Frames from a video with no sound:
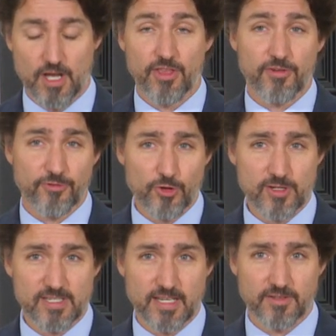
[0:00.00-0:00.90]
The
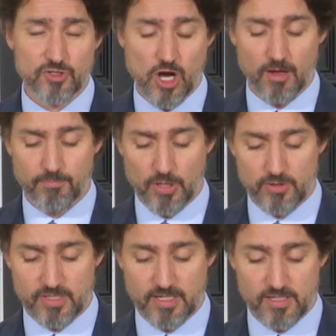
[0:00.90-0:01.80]
first set of job
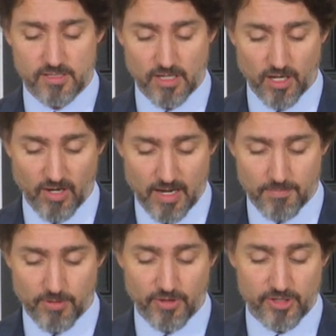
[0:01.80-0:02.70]
postings are
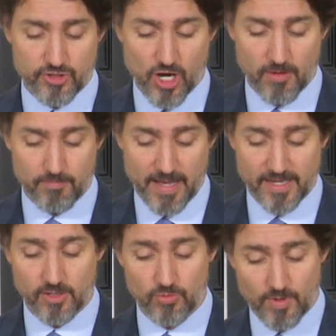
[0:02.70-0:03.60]
up on the Job
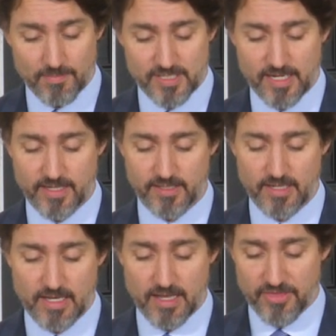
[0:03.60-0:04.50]
Bank website,
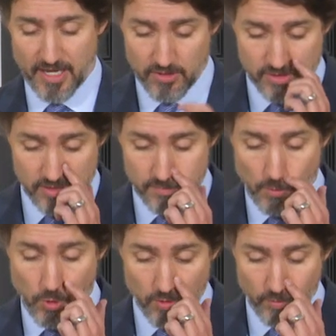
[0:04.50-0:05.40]
and thousands
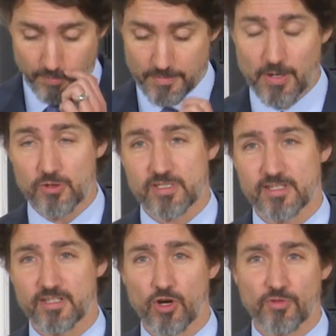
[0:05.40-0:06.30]
more will be
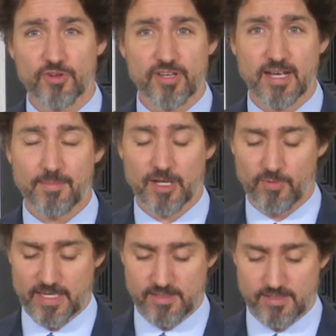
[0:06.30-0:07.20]
posted over the coming
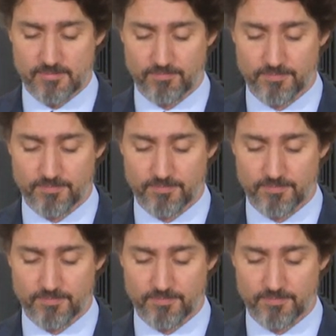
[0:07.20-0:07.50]
weeks.